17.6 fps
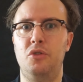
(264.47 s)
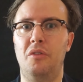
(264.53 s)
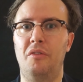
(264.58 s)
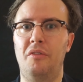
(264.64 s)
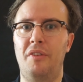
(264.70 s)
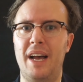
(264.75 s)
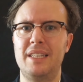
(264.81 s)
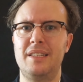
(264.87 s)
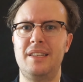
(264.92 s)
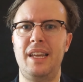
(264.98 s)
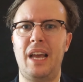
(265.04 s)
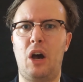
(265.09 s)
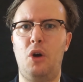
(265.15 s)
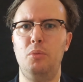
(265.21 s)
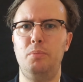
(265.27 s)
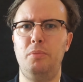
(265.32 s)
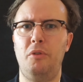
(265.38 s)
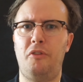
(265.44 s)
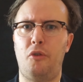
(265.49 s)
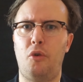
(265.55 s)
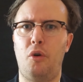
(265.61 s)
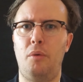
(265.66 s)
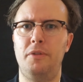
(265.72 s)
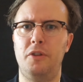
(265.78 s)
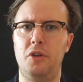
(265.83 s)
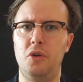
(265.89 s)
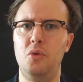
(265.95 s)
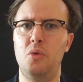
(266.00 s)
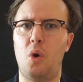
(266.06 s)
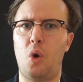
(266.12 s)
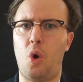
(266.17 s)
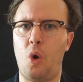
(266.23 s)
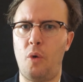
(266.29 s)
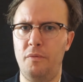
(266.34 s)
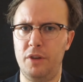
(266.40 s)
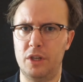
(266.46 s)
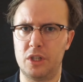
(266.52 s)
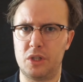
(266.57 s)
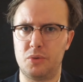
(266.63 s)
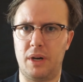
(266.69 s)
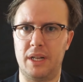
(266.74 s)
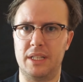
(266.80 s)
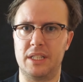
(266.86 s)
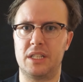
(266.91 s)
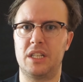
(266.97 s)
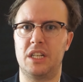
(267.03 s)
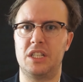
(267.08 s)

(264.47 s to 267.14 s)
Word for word: to vastly outperform too obvious ones,